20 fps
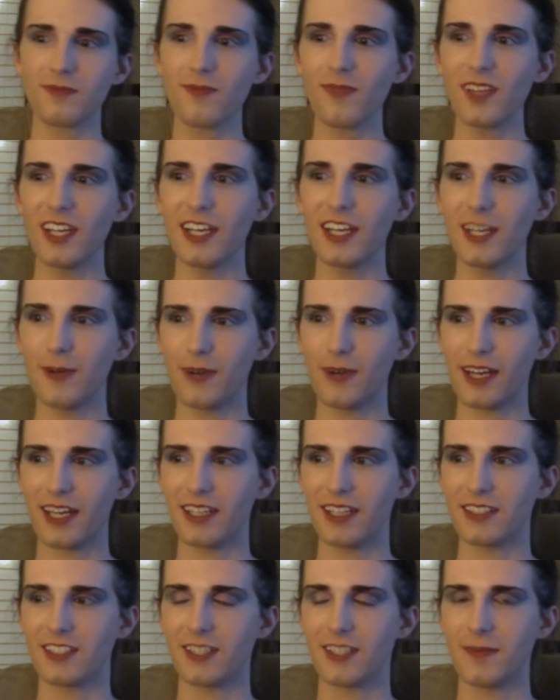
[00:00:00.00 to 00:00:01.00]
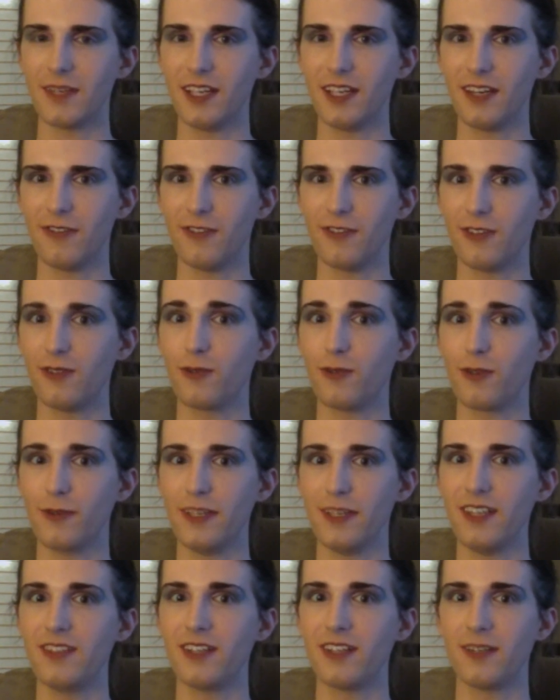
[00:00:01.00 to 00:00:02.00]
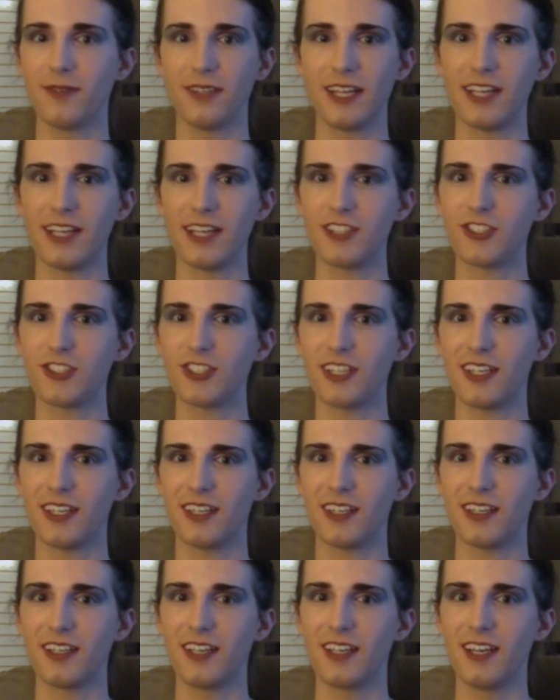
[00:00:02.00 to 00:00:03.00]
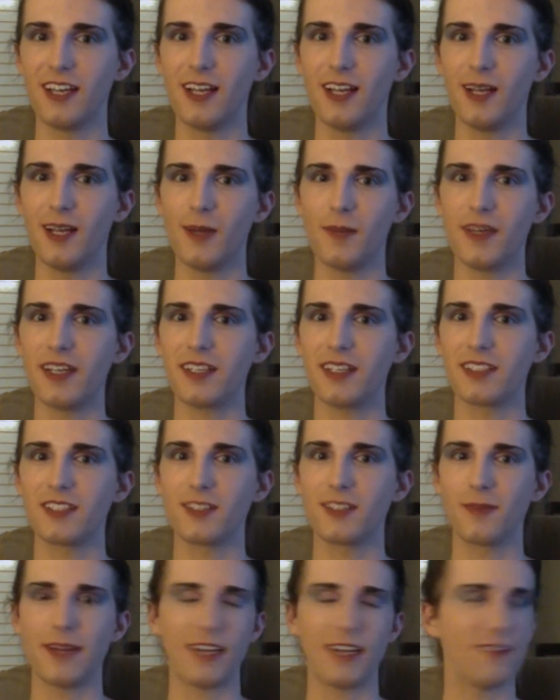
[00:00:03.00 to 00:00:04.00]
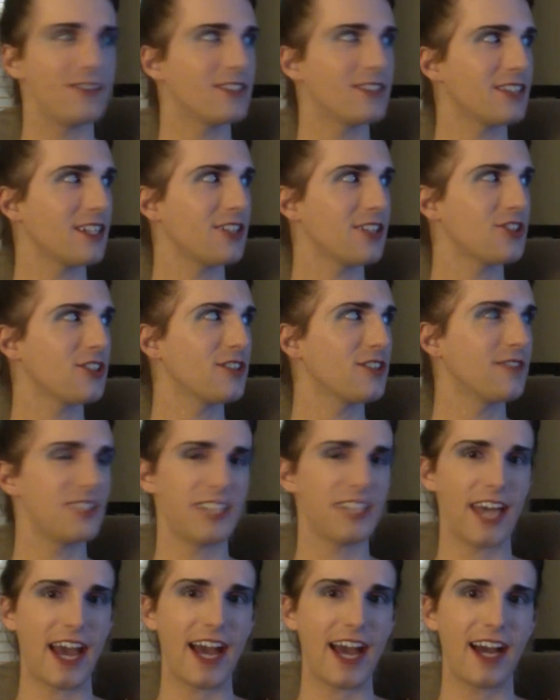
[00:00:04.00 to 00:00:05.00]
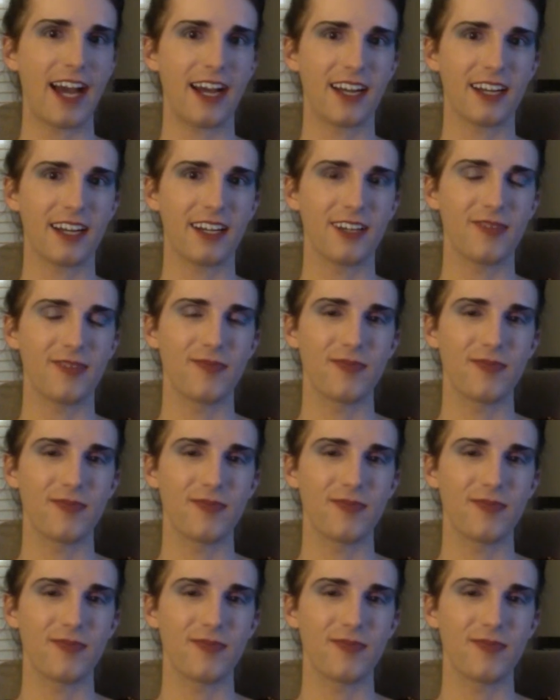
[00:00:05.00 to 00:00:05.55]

Anyway, and someday I feel we'll be done with that shit because they're a manifestation of attack.